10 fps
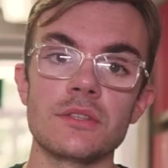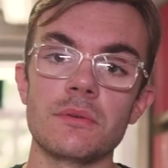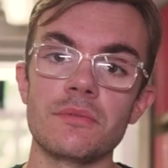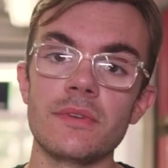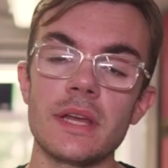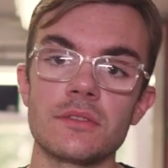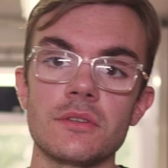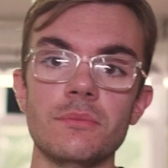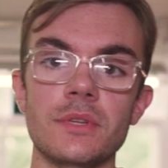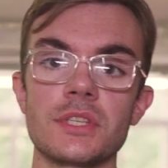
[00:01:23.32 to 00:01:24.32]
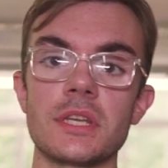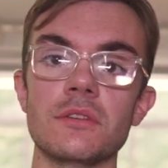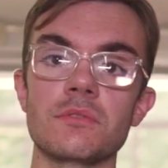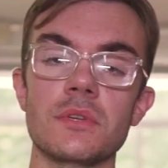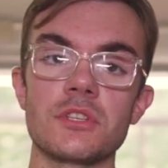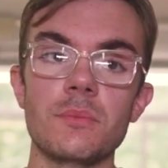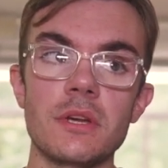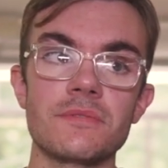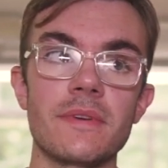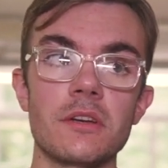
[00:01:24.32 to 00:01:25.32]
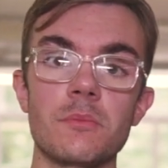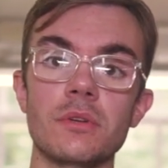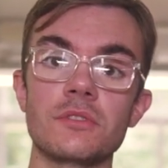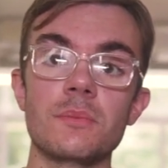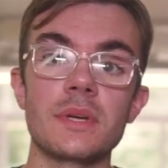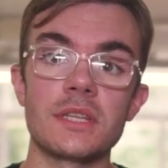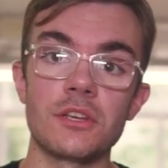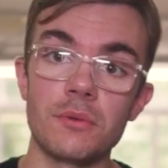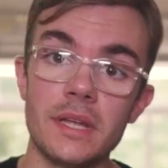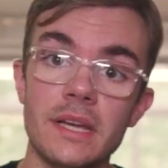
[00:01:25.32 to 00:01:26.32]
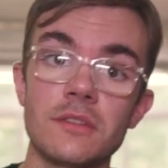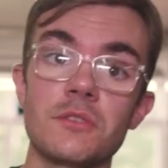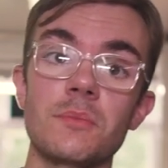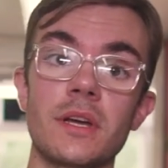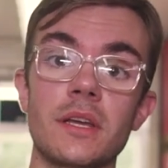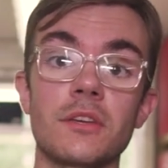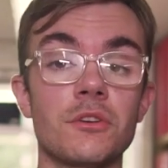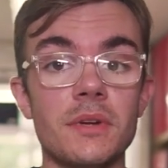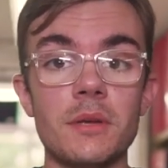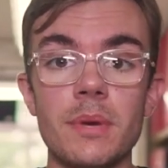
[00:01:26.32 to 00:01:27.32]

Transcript: and to reflect on the skills which are most valuable to my degree and to my career